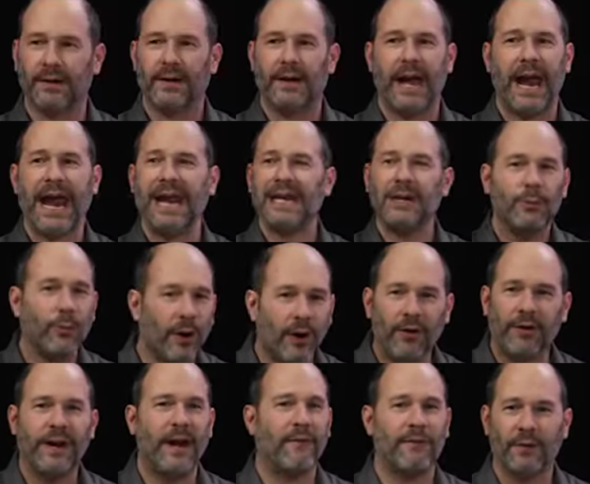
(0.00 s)

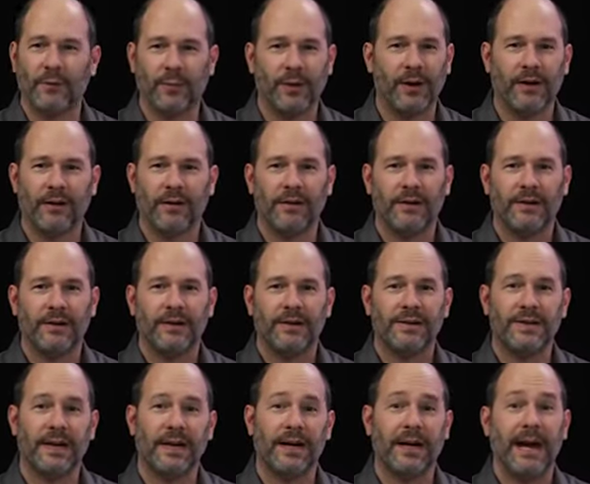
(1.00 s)
anywhere and everywhere
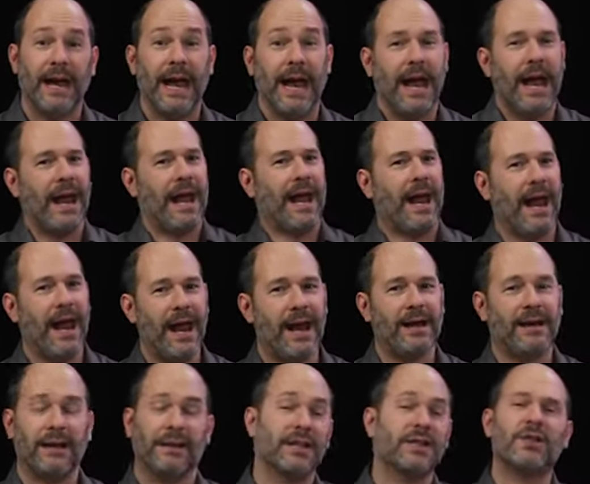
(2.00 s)
saying,
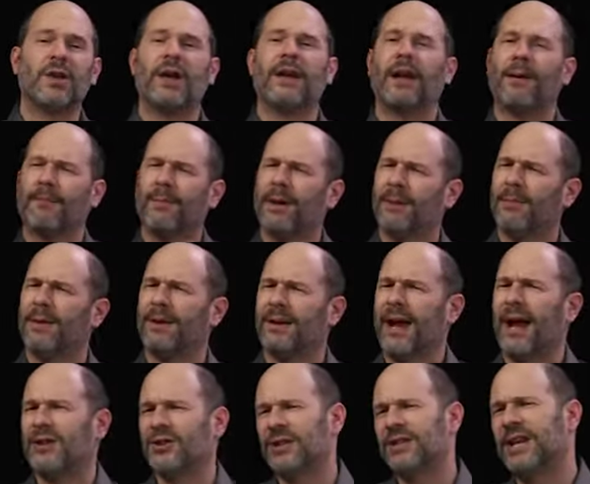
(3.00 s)
hey, and I'm going to
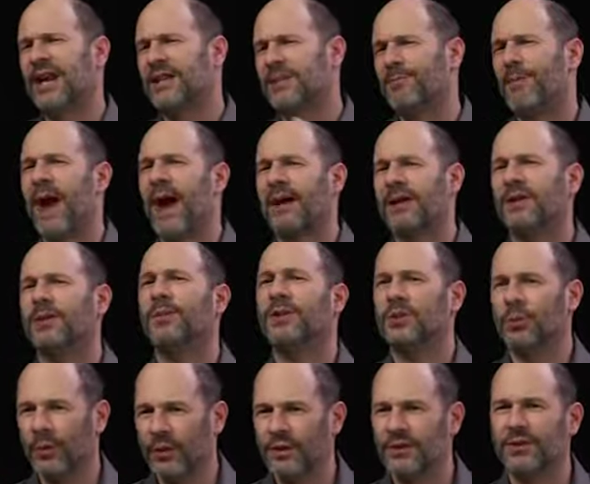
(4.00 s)
actually take us back a little bit
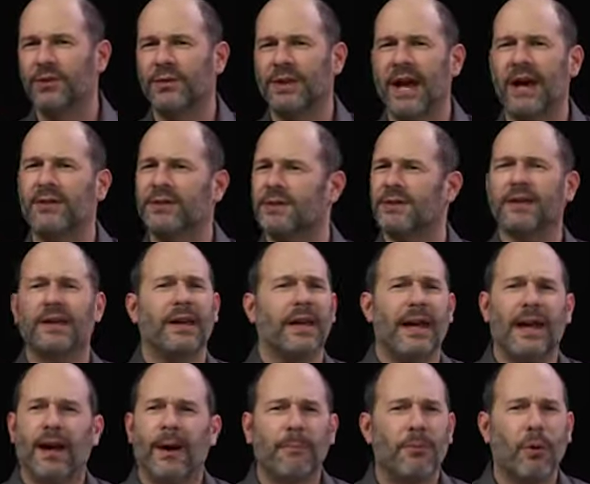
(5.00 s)
to Windows 2000,
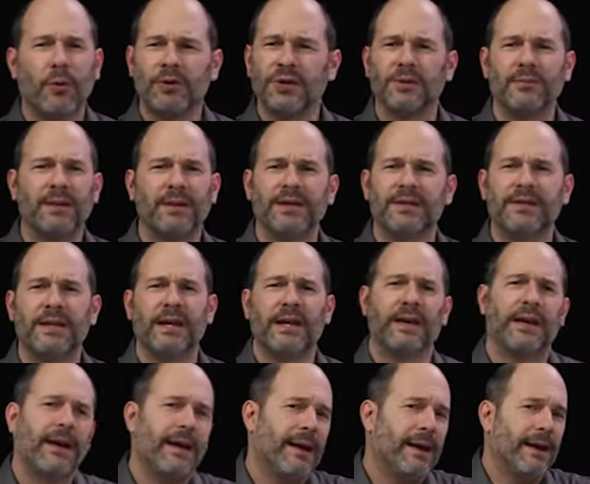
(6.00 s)
approaching me and
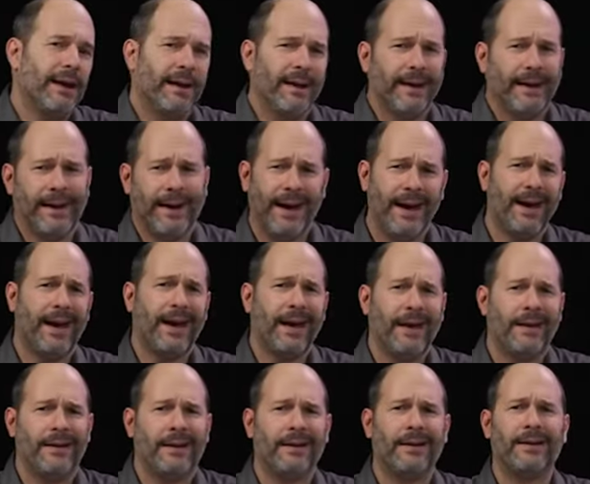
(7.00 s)
saying, hey,
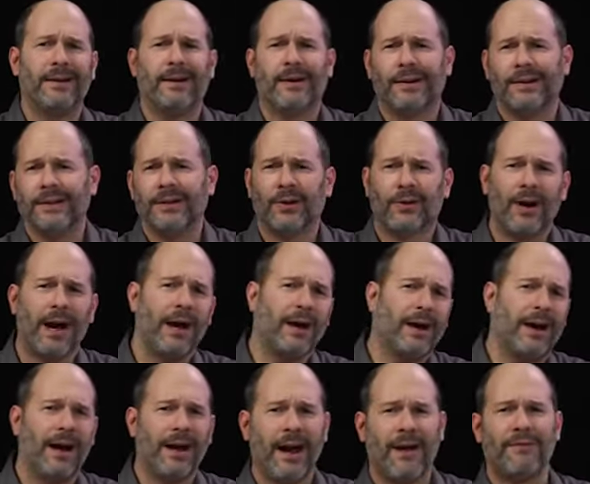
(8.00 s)
Ed,
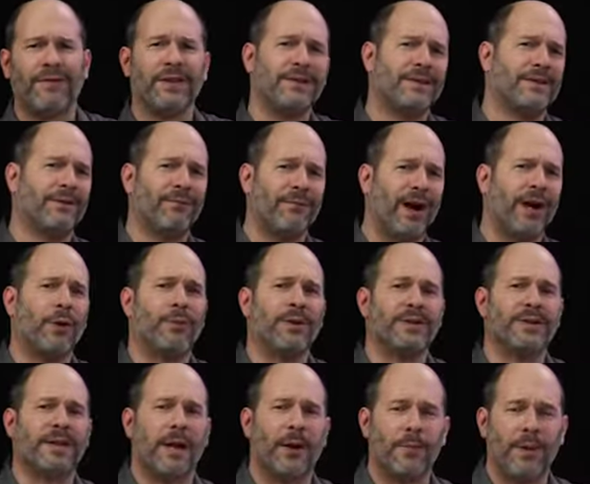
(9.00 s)
I have this environment
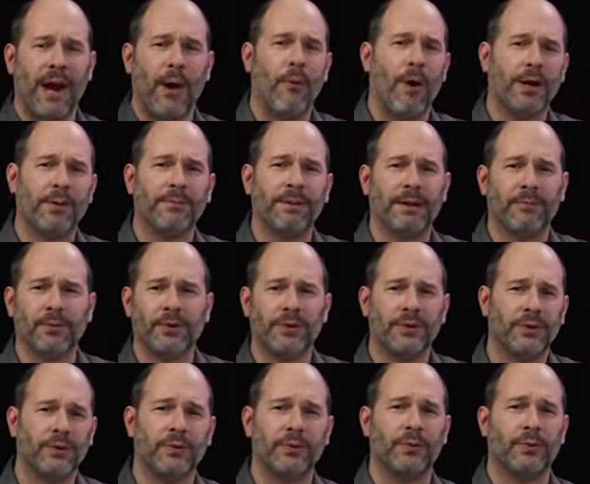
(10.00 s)
set up and I want to be able to
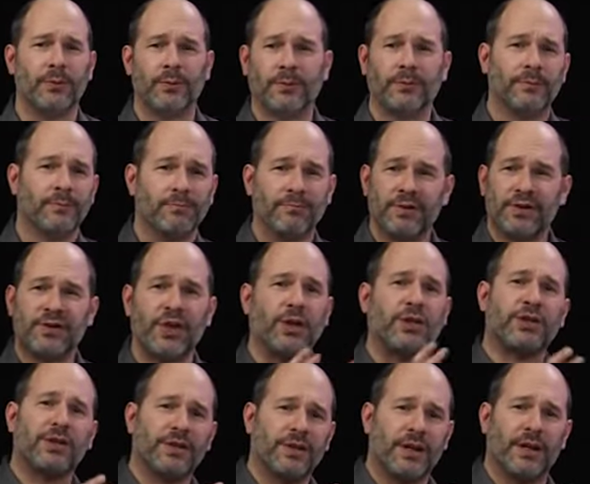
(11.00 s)
do
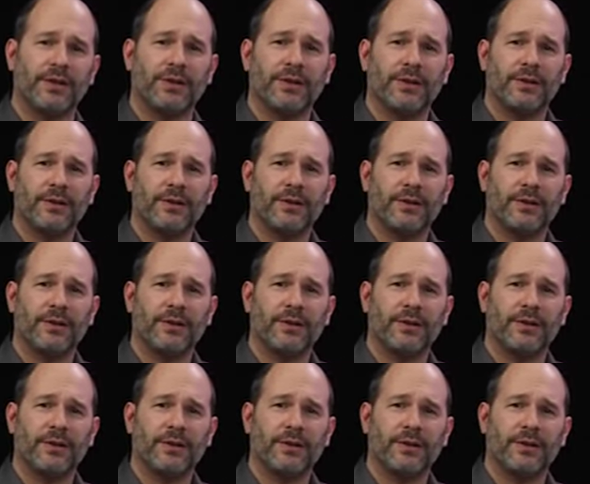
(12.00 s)
such and such.